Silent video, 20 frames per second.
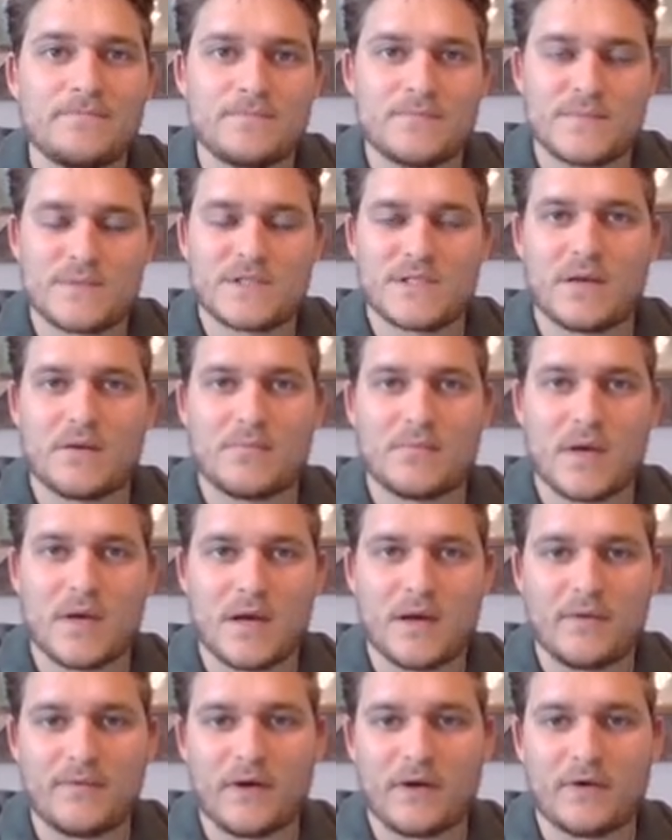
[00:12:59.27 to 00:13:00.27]
some
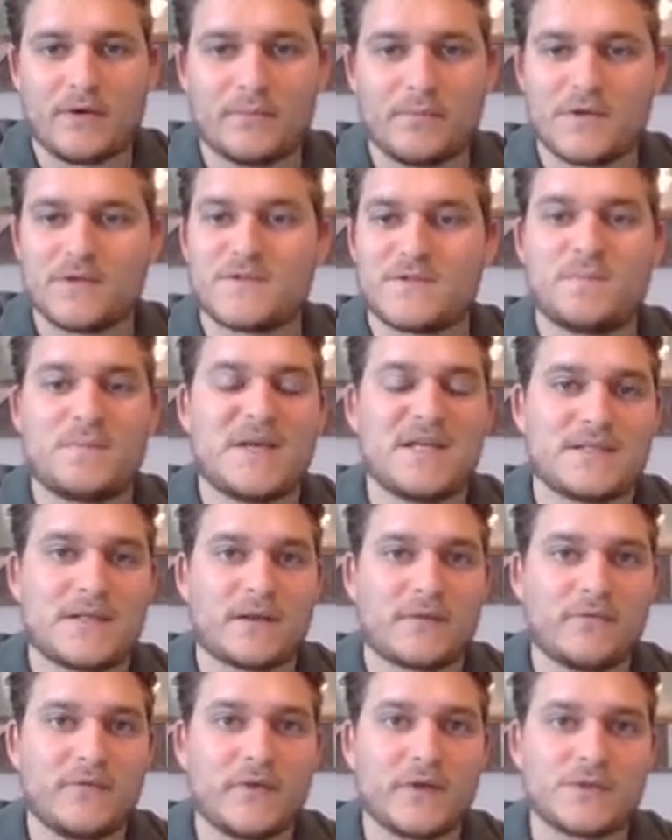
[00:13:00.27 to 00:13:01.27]
of our most
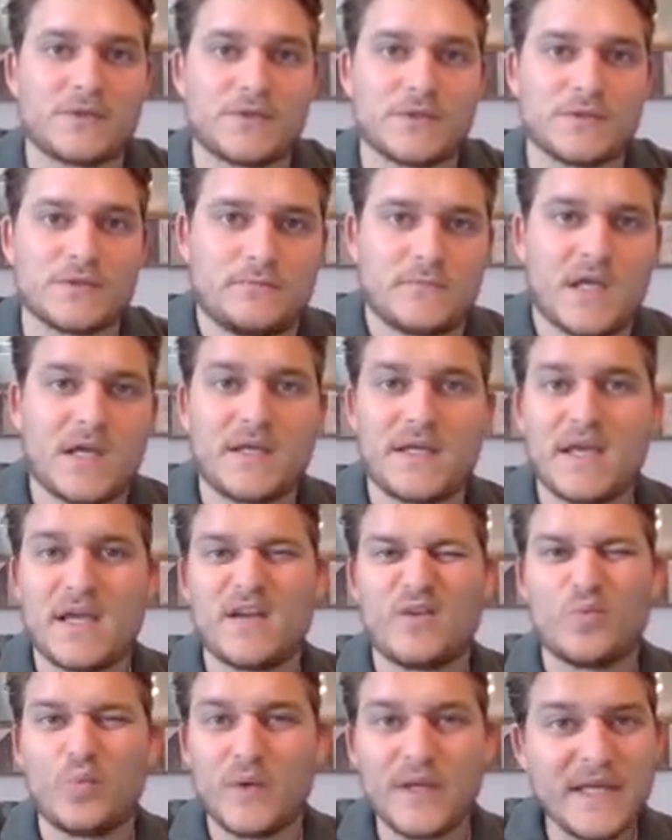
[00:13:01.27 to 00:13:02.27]
basic functions.
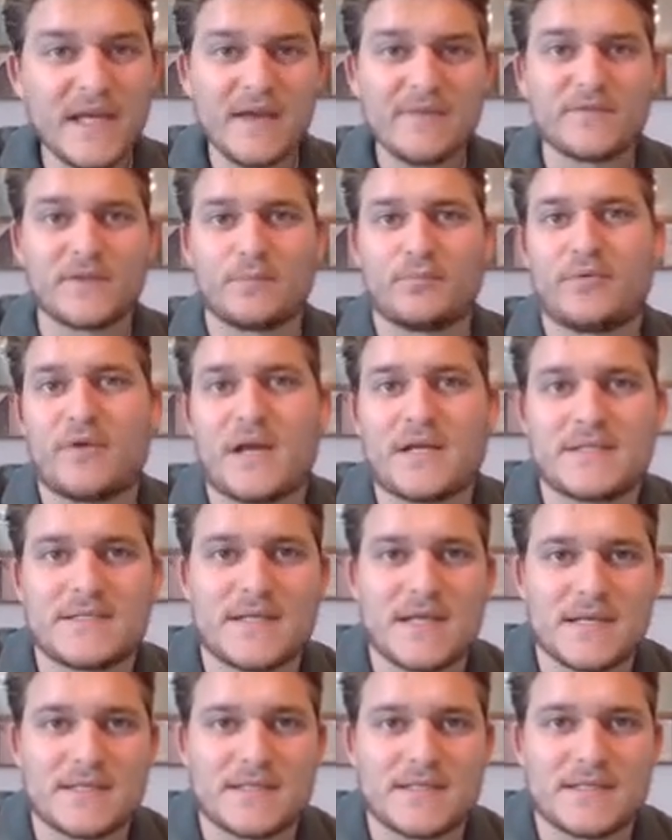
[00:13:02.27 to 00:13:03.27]
Again, we have to
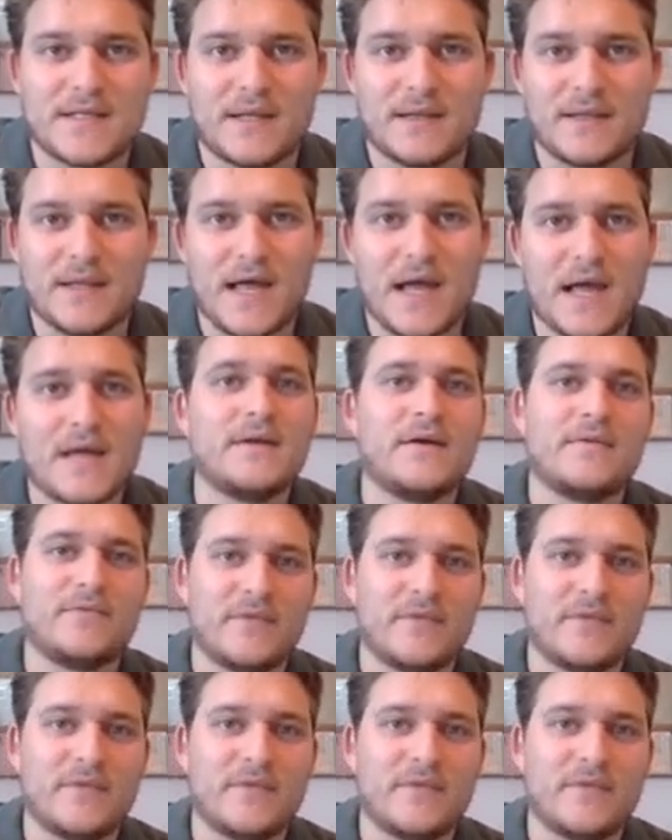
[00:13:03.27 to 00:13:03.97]
process a lot of